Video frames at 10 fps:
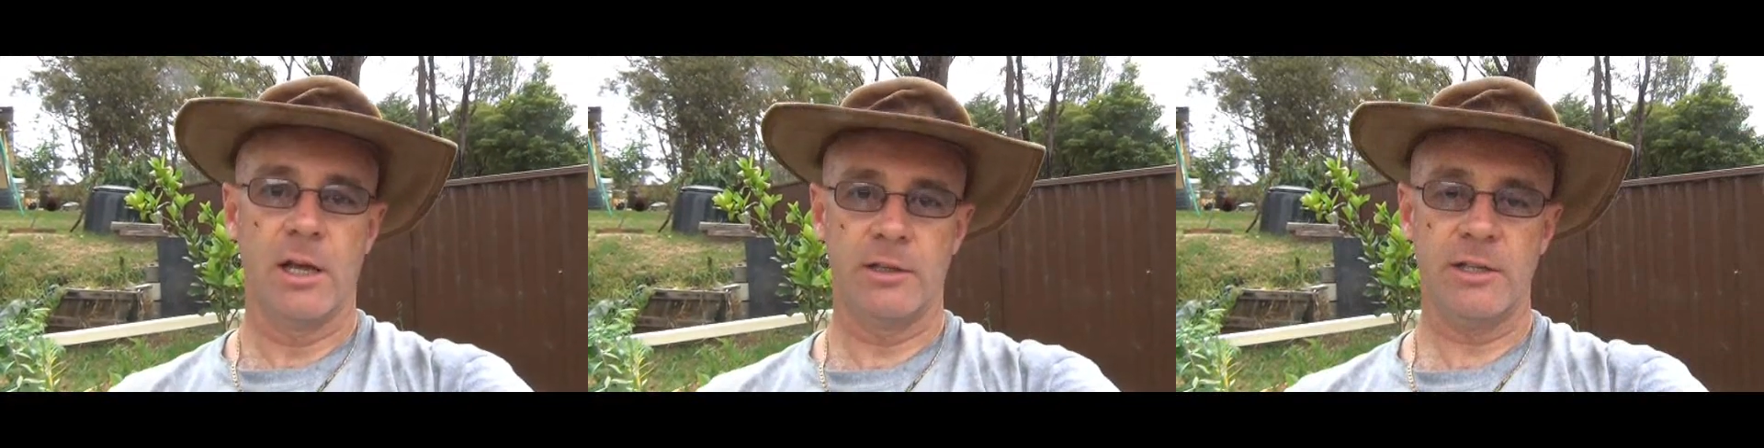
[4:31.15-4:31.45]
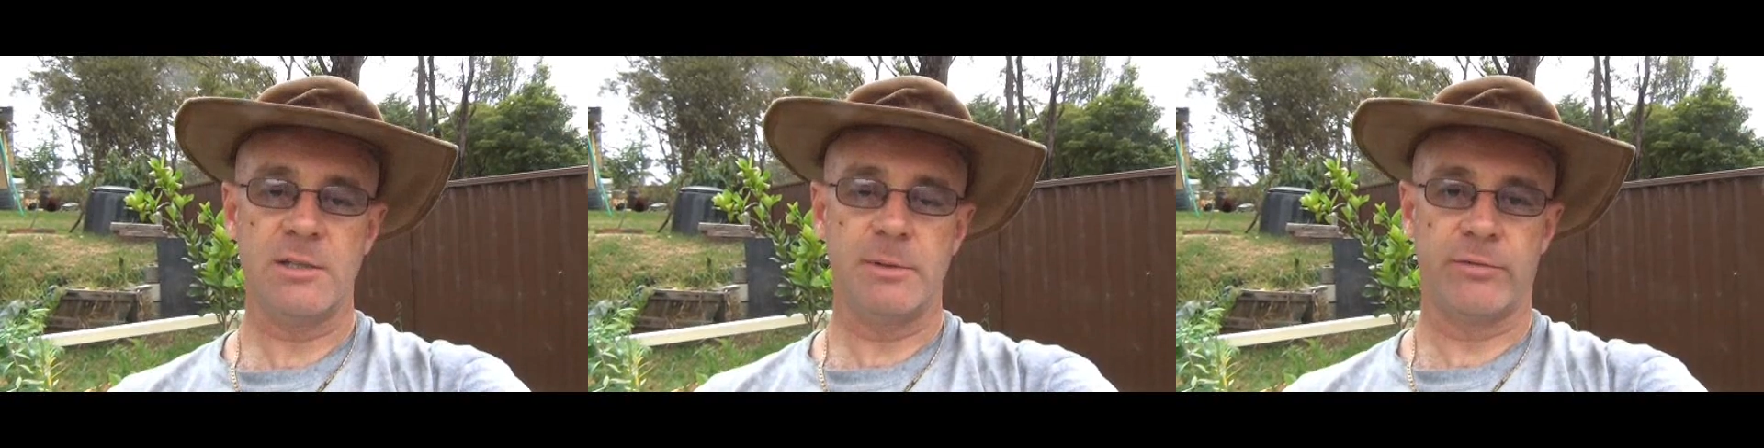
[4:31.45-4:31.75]
It
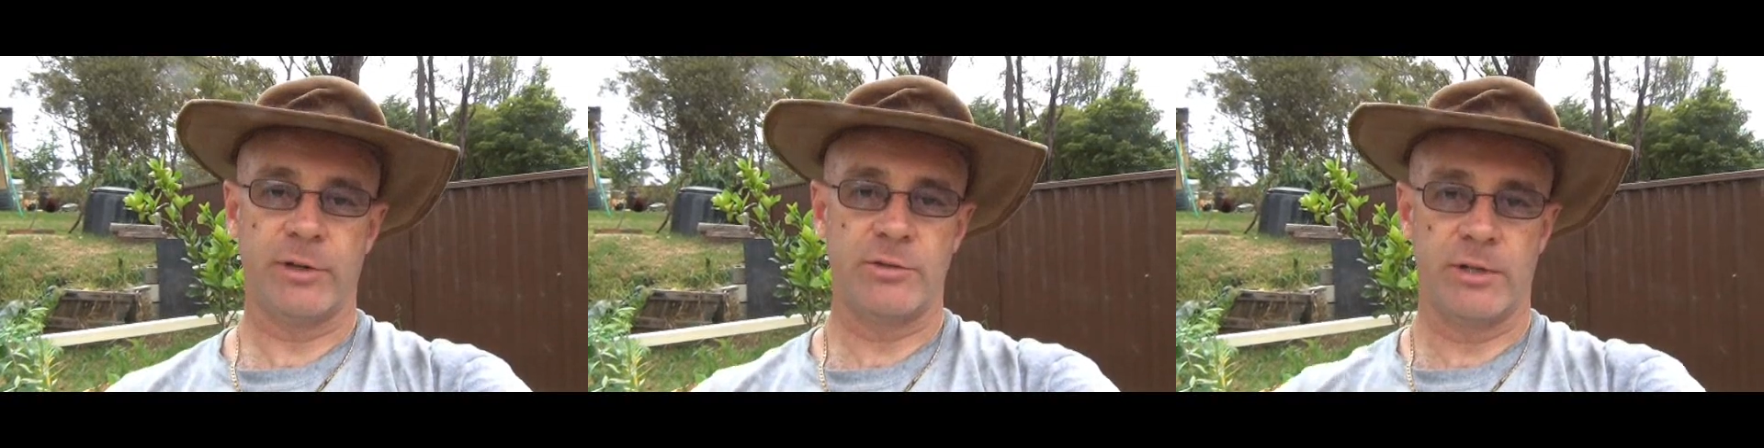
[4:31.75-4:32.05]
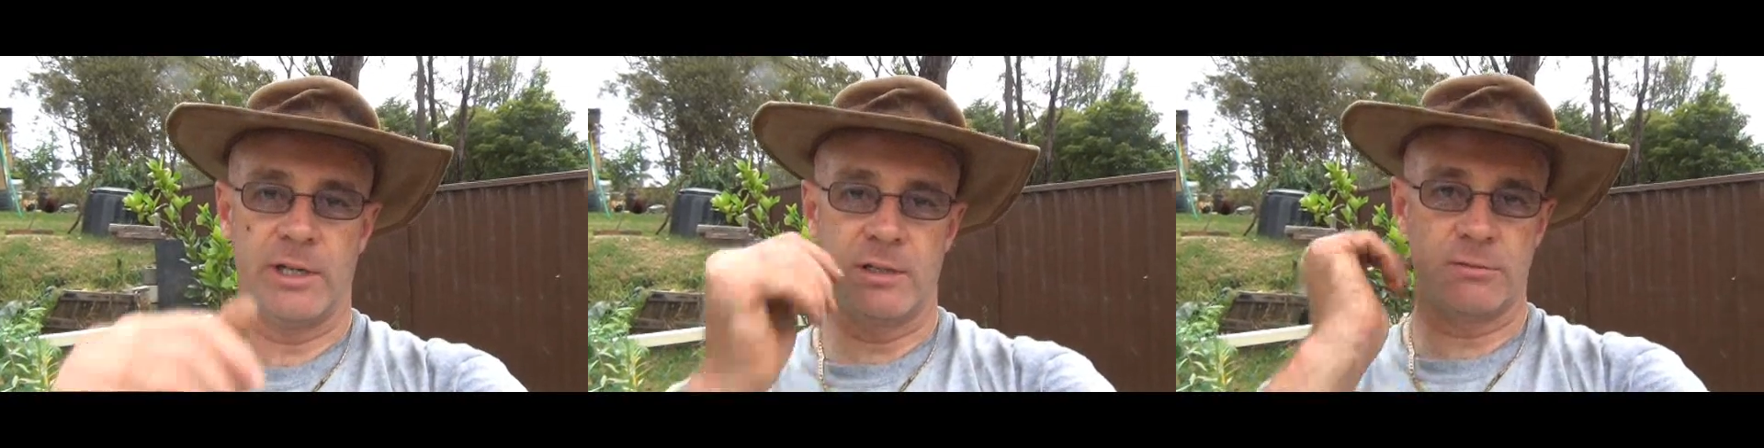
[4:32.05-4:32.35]
needs to be free
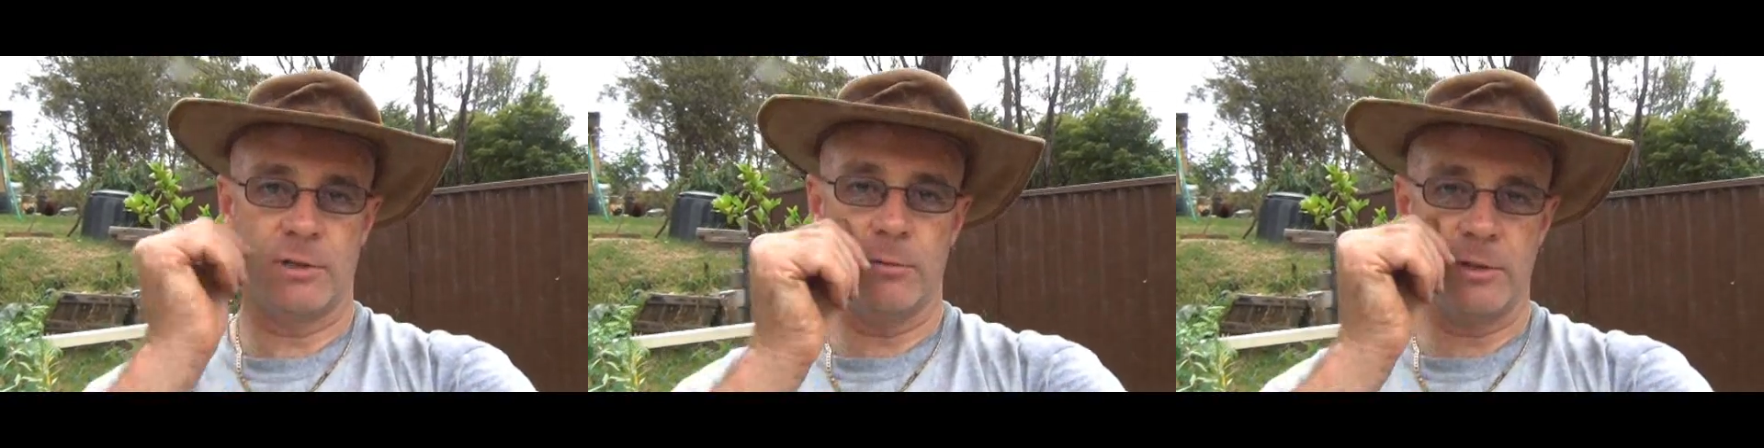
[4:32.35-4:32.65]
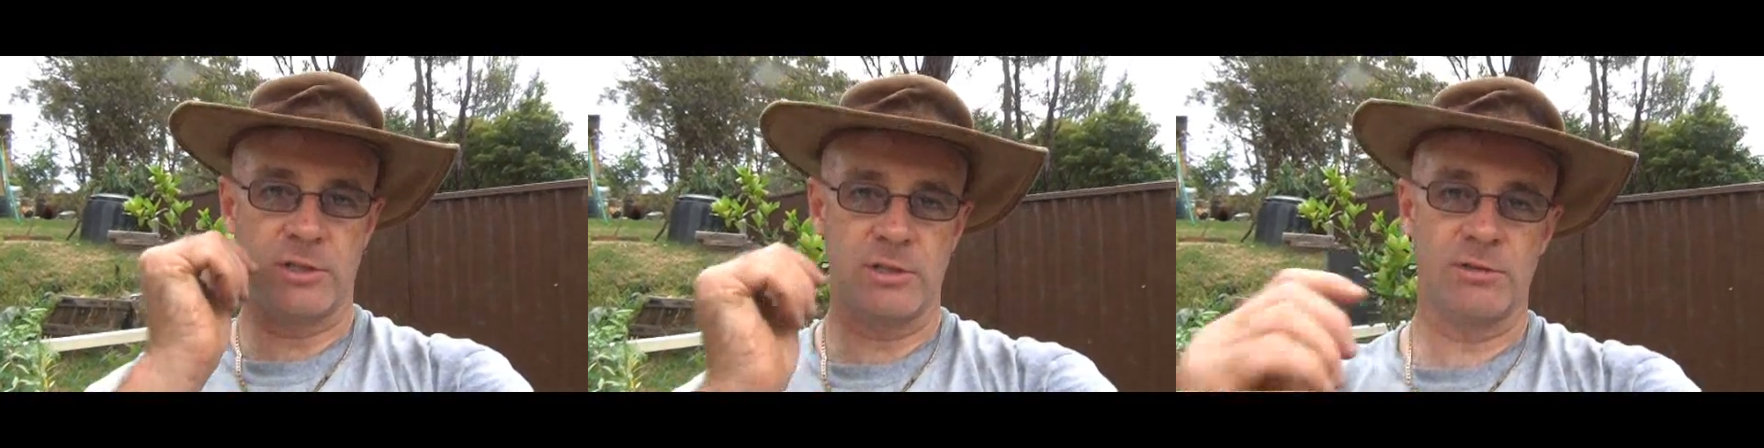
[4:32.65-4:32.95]
draining as well,
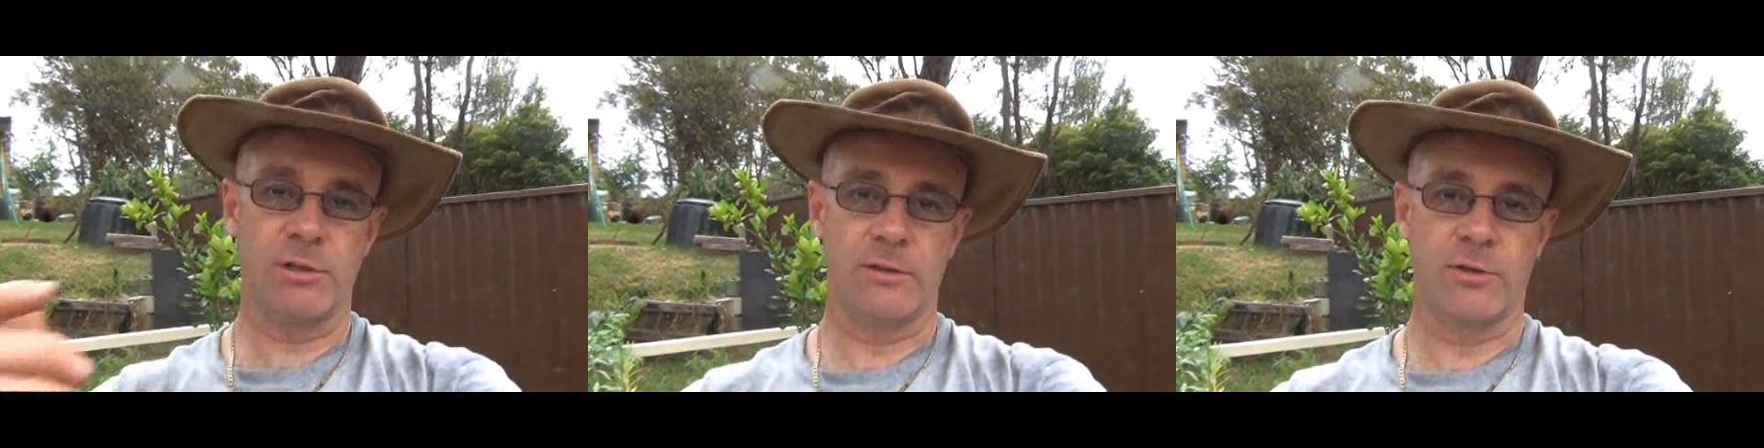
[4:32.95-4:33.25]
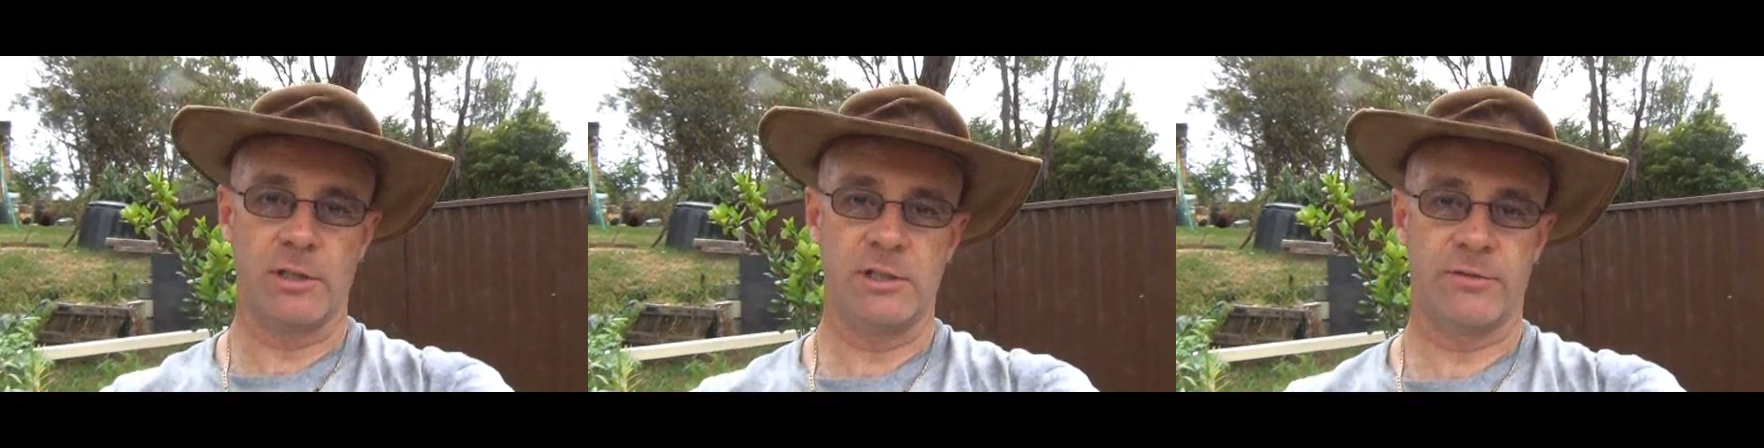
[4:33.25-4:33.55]
which the soil
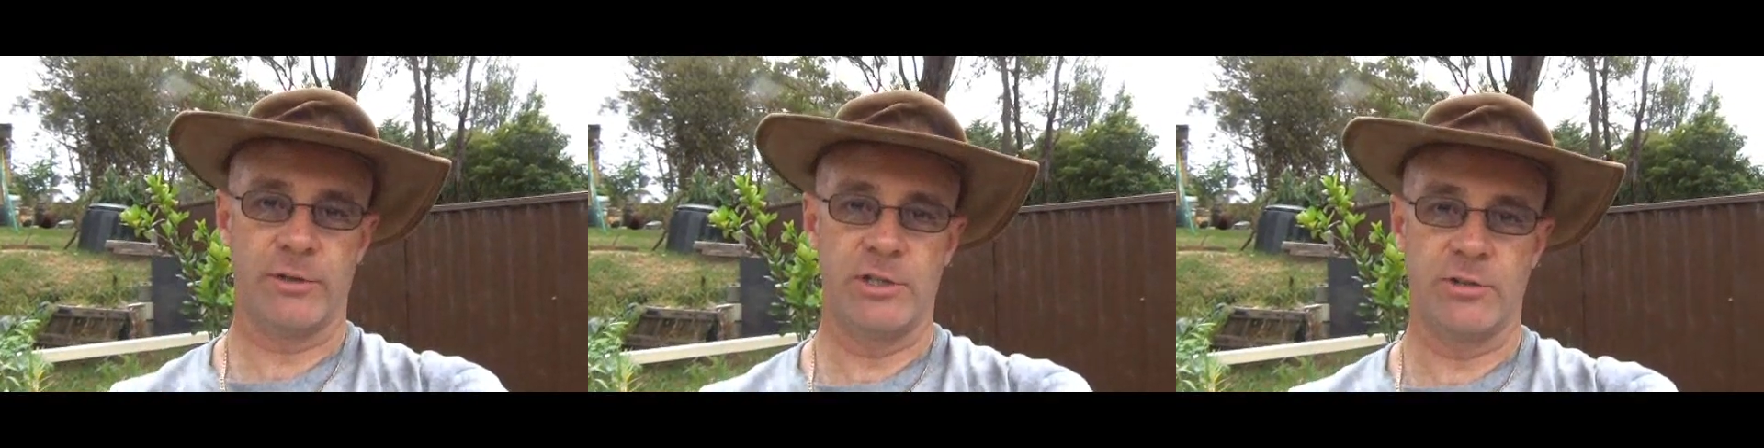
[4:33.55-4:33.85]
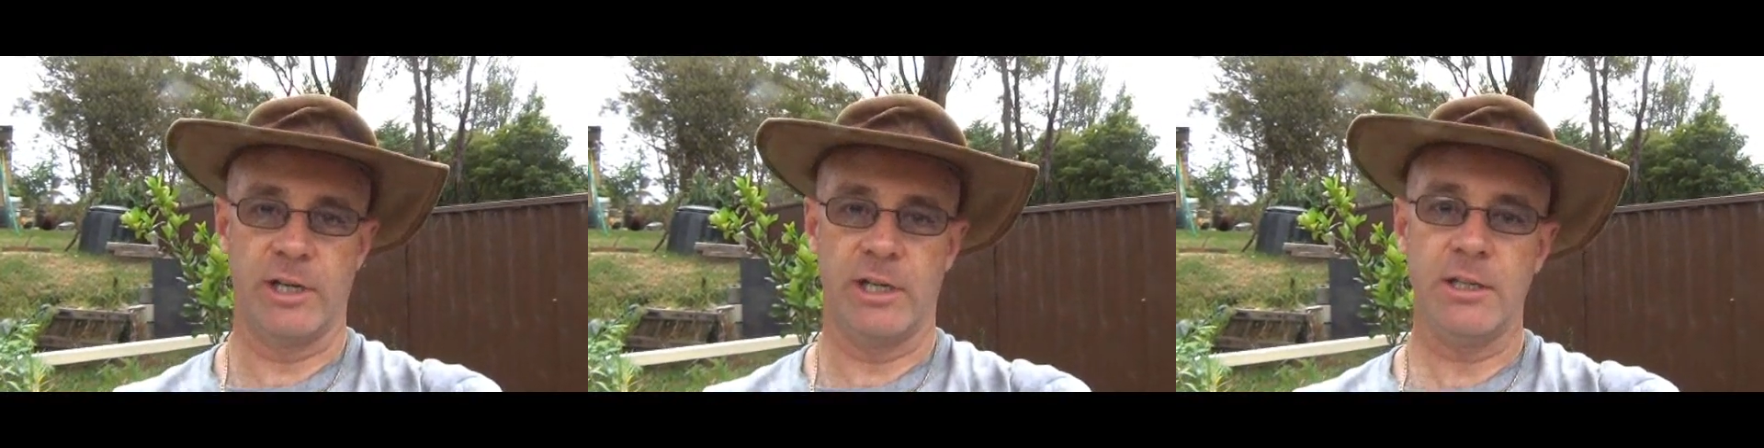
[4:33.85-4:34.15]
I've got is free
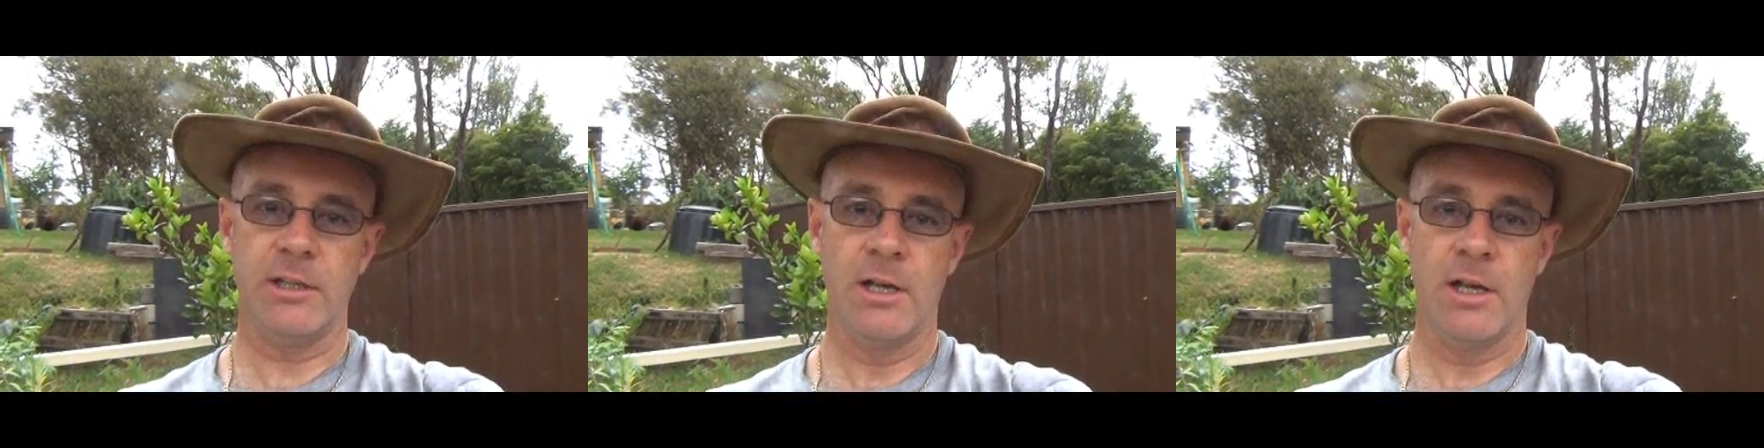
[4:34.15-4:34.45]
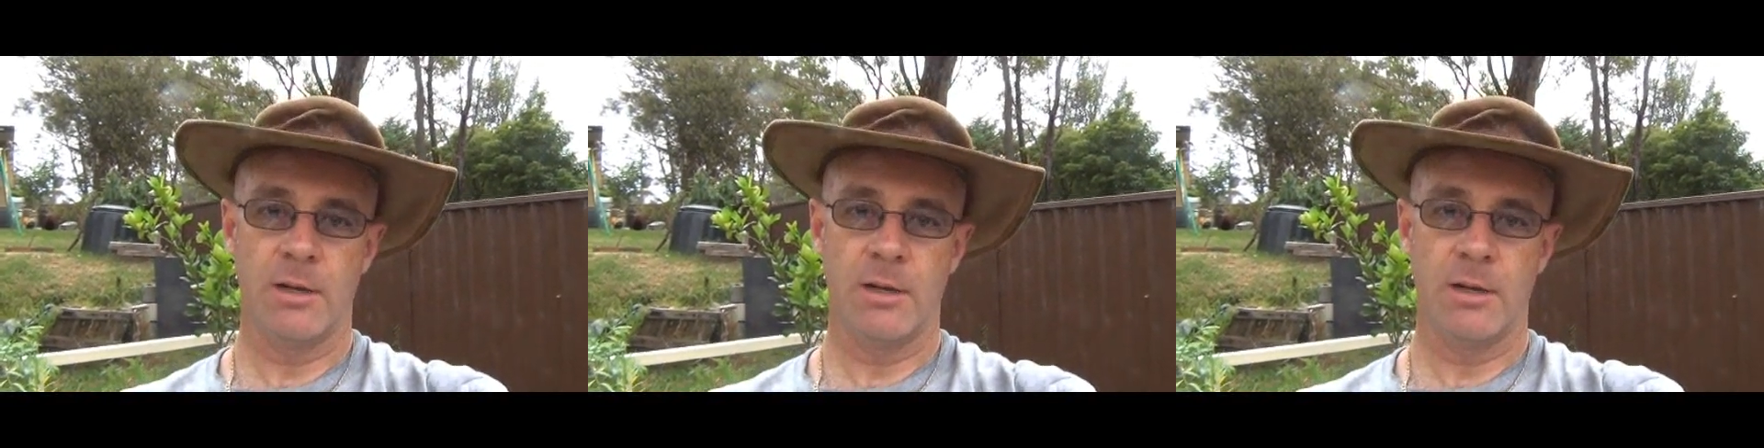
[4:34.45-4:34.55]
draining,